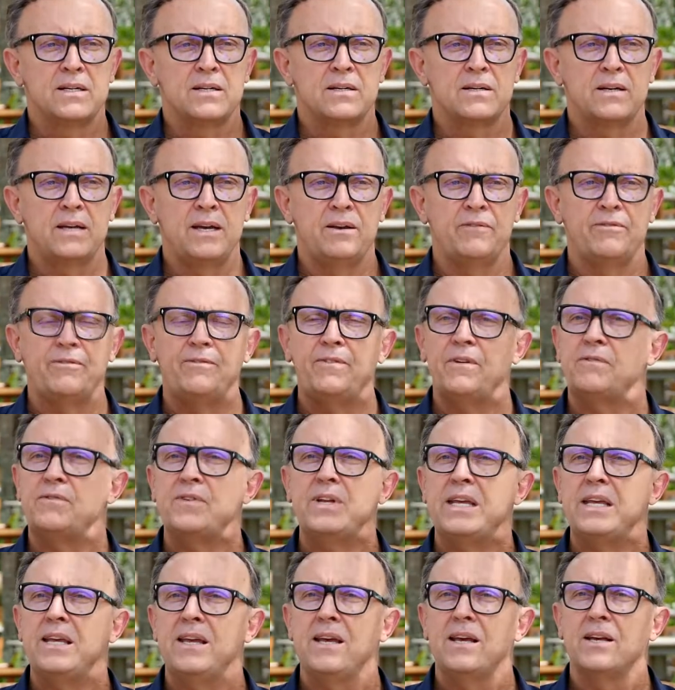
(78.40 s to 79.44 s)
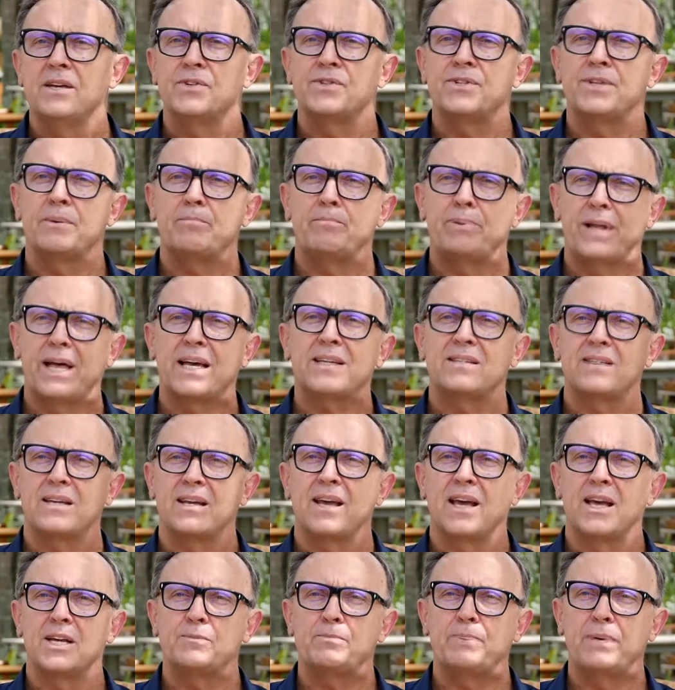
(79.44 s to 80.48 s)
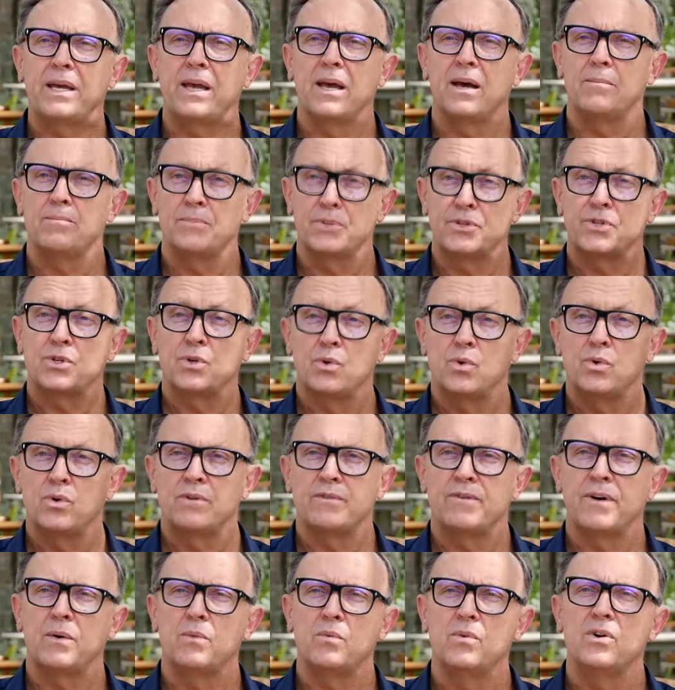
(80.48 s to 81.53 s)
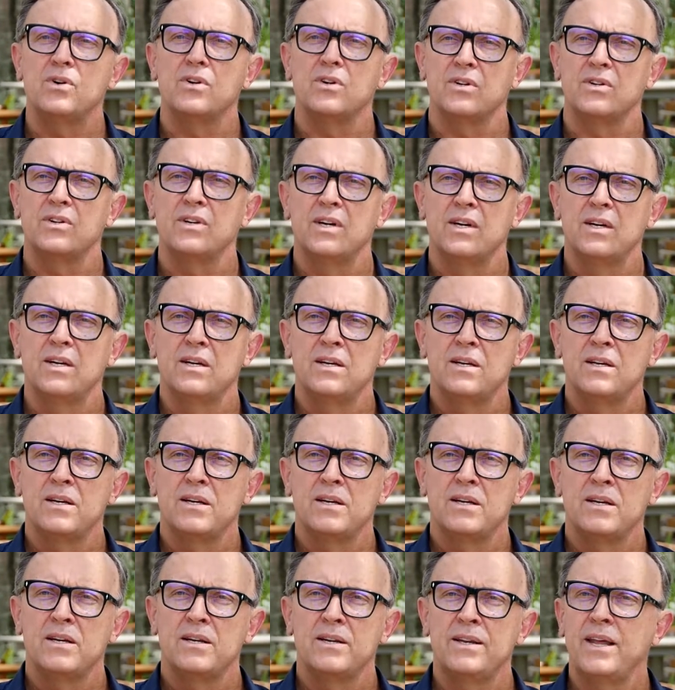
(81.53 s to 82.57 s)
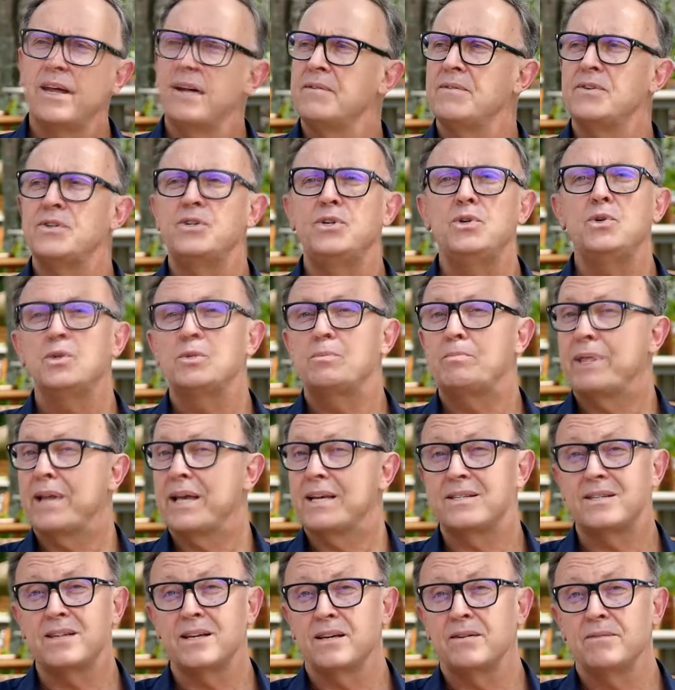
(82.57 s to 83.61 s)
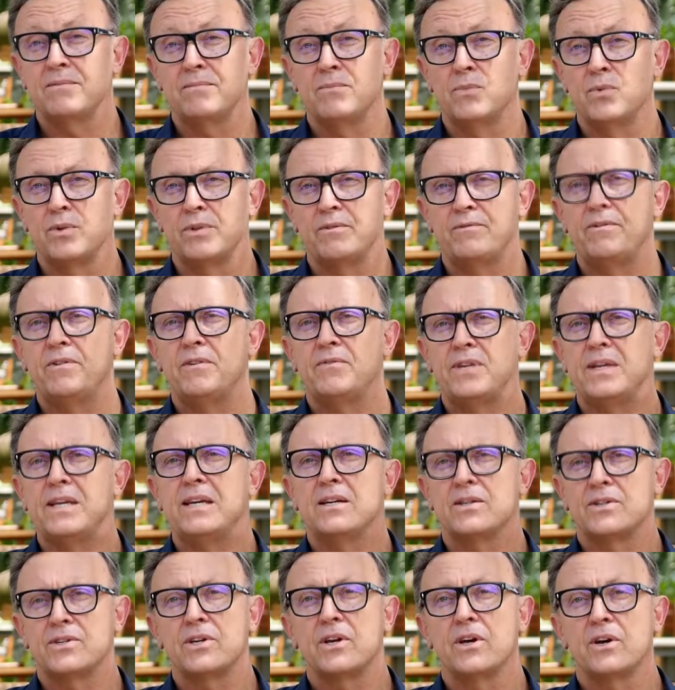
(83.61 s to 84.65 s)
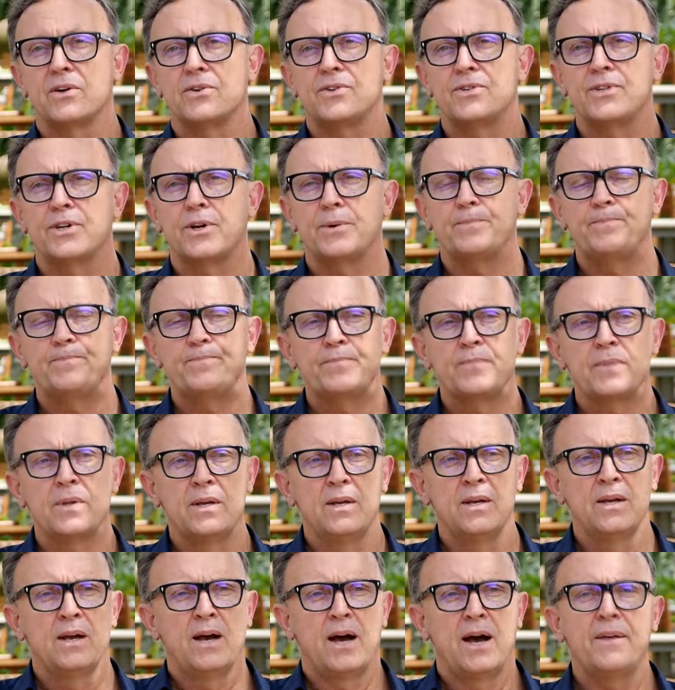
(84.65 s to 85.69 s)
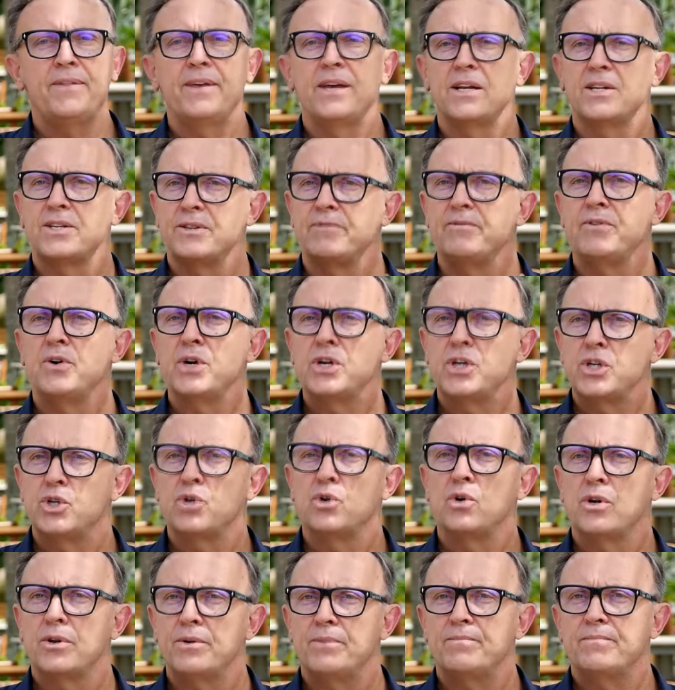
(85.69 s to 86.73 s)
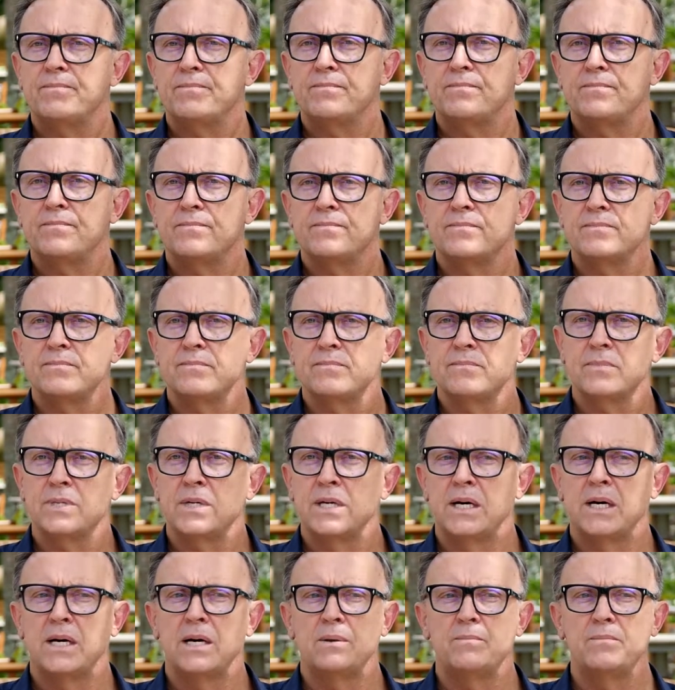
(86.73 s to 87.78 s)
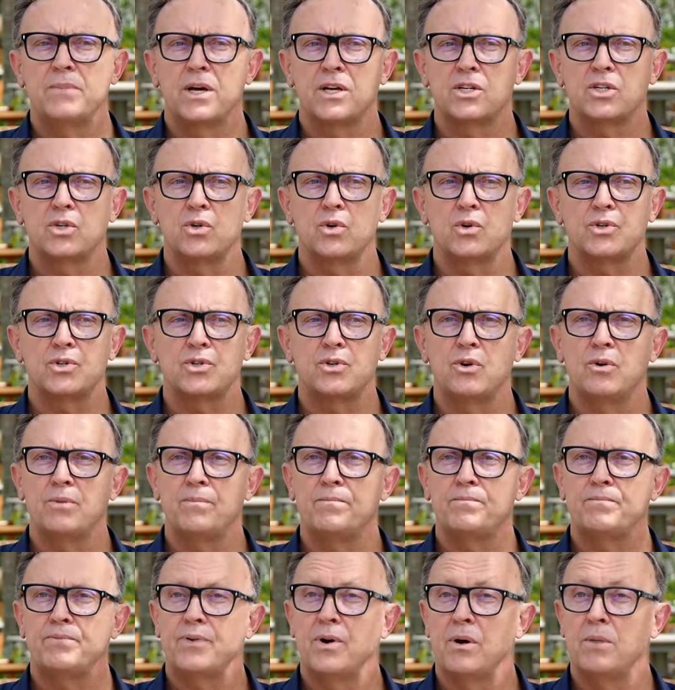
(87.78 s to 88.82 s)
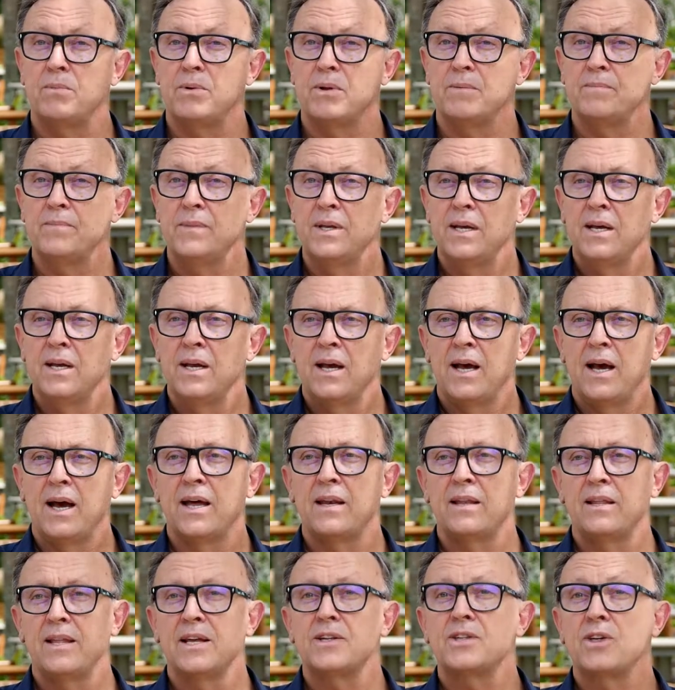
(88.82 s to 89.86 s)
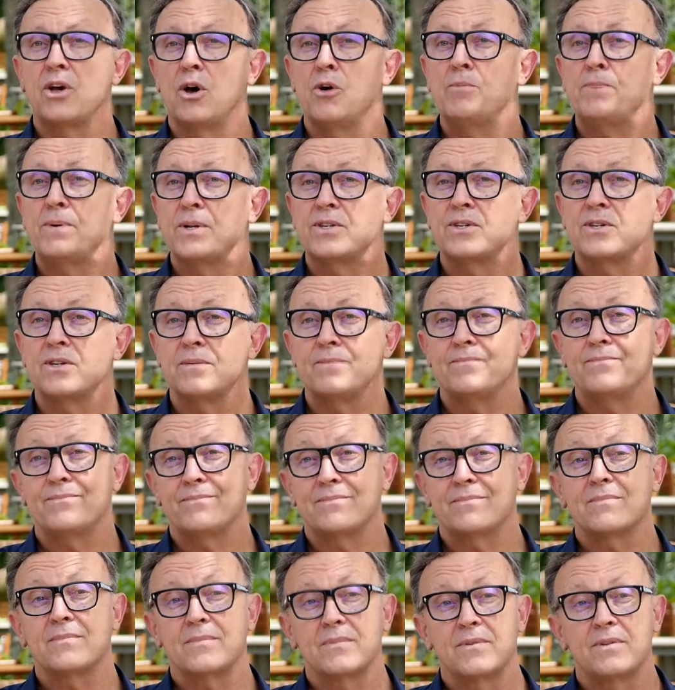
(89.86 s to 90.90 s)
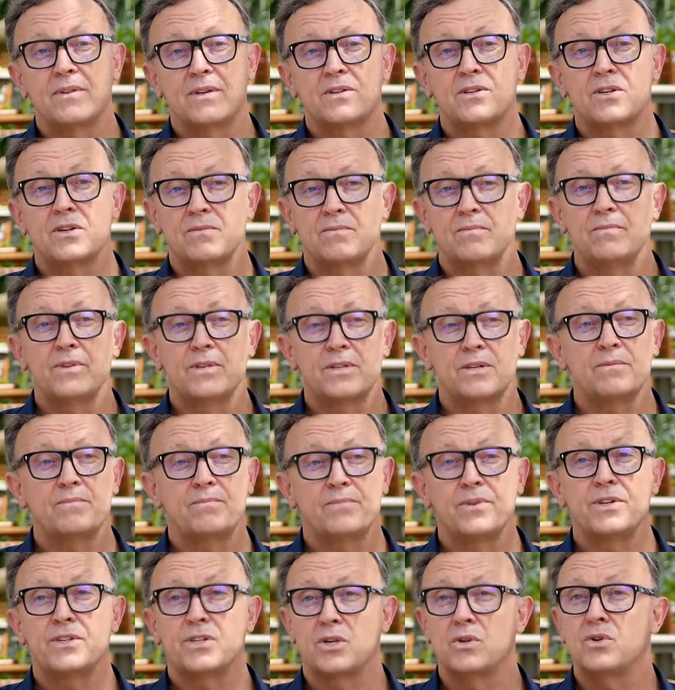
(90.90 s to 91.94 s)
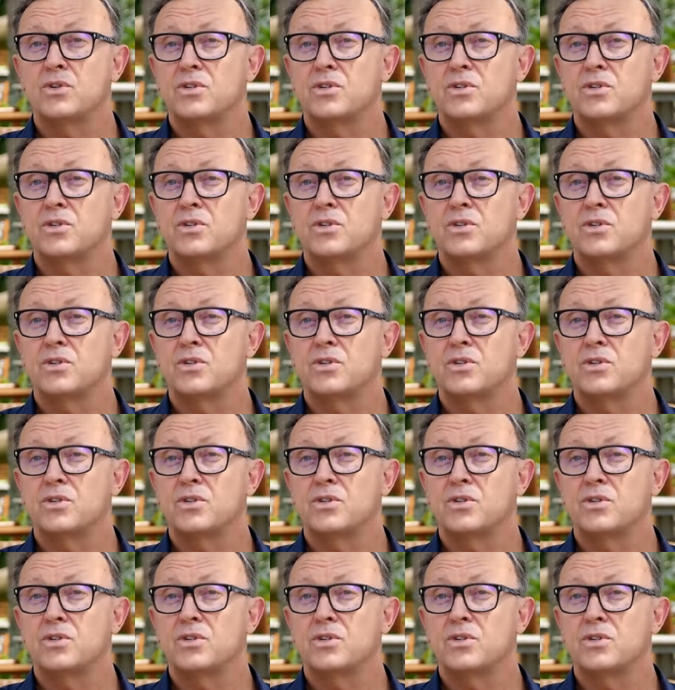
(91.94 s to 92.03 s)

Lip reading: in 50 years that plastic has become the scorn of our world. None of us used plastic more than 50 years ago. So I think it's a very short-term problem, and let's hope there's a good